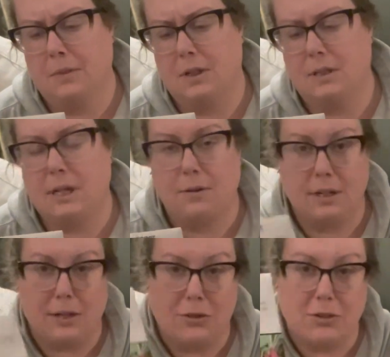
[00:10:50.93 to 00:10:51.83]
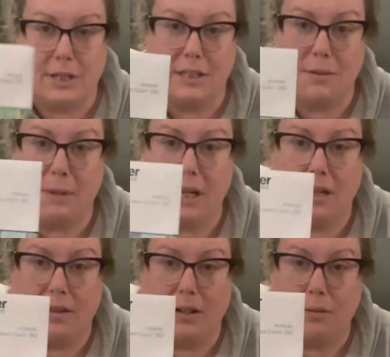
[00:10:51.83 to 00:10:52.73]
sounded interesting to me,
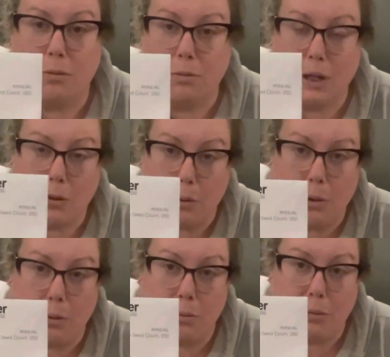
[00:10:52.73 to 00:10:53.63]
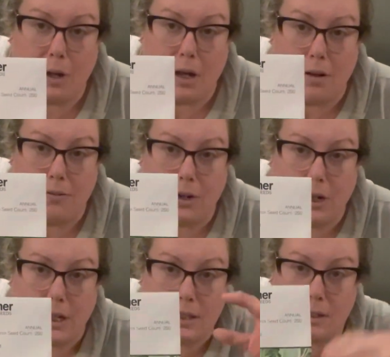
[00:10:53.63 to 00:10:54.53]
and they grow
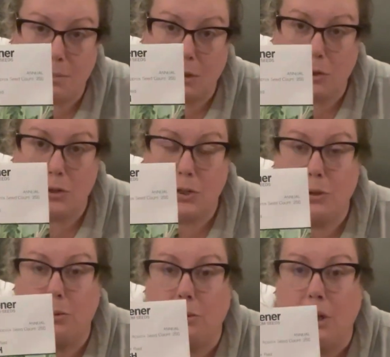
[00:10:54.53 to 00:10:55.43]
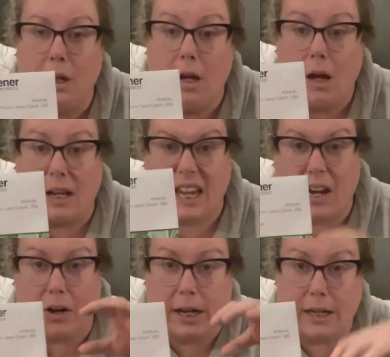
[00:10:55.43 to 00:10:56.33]
very similar to a
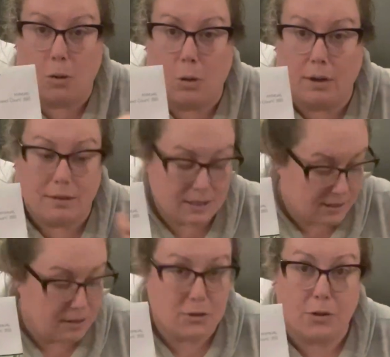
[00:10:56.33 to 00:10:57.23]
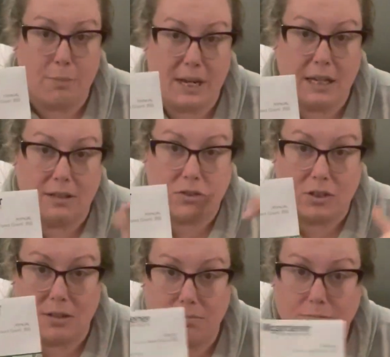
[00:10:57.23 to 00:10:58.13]
carrot or the cylindro beet,
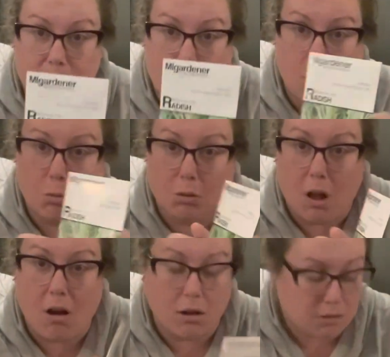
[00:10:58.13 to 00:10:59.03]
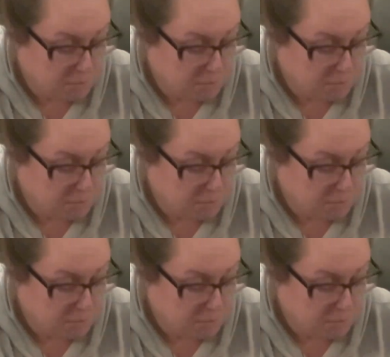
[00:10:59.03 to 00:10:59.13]
just, you know, long.